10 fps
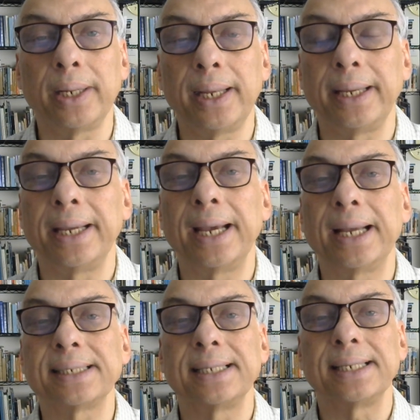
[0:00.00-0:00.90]
a
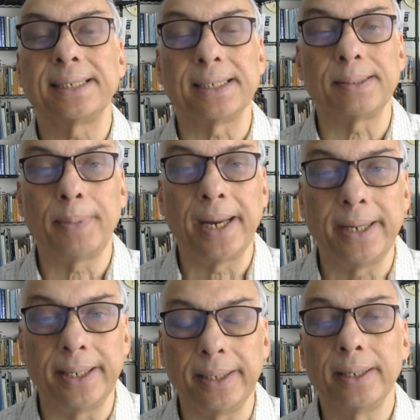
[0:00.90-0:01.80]
gas that's
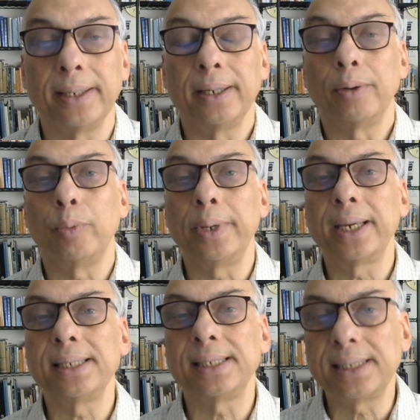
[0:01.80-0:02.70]
expanding. We
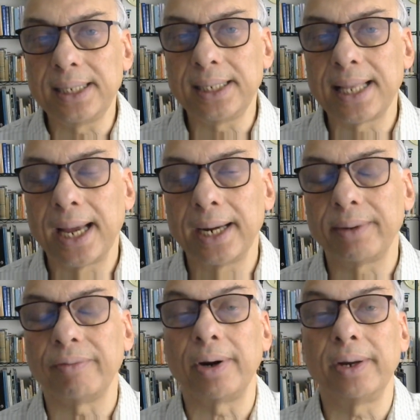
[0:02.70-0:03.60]
can see
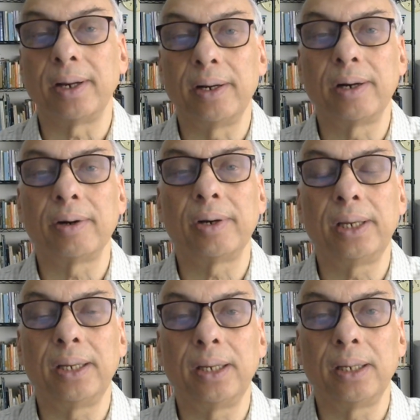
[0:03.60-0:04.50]
that very
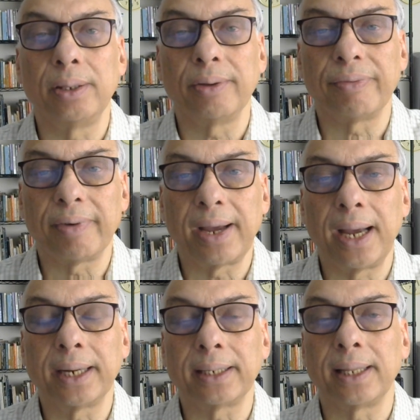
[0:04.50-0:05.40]
clearly in the
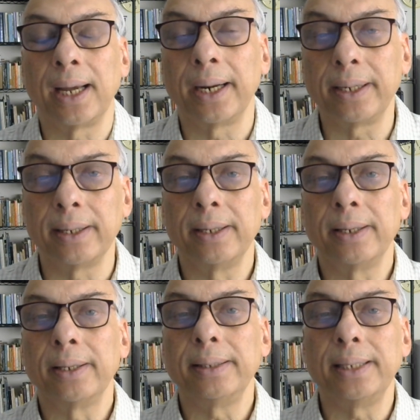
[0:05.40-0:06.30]
fact that
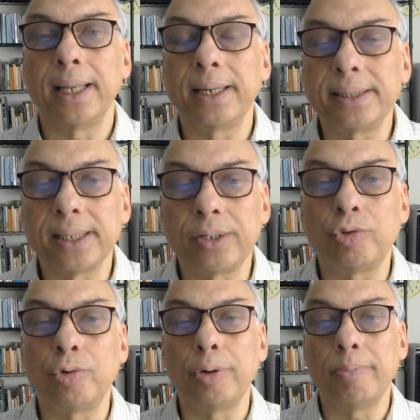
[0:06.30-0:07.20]
there is a
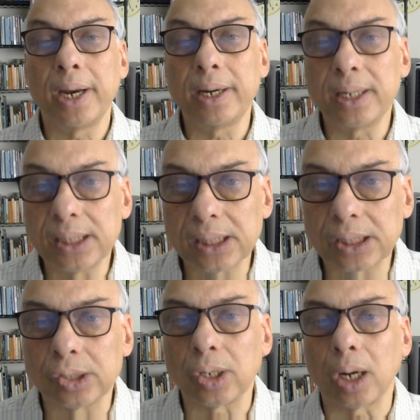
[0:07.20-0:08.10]
tremendous
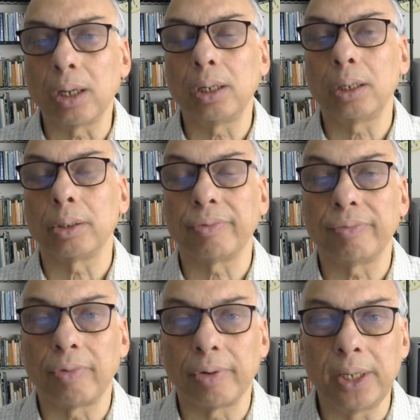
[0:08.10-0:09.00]
struggle
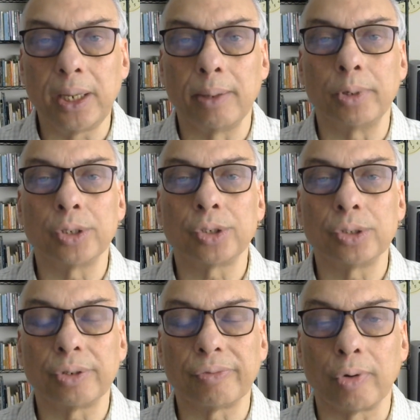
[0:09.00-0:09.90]
for the
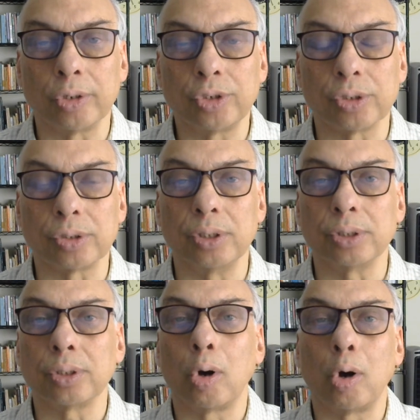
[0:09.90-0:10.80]
emergence of
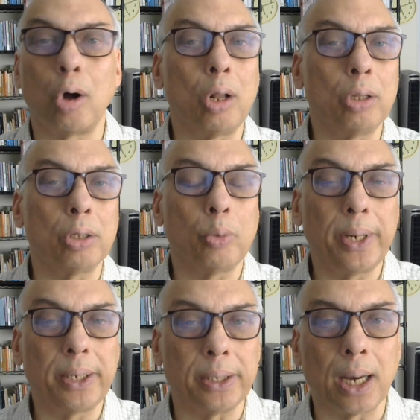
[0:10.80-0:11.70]
consciousness all the
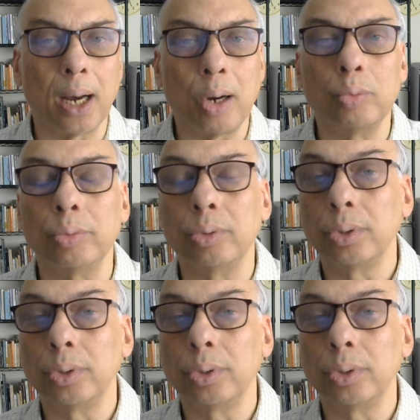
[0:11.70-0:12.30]
way down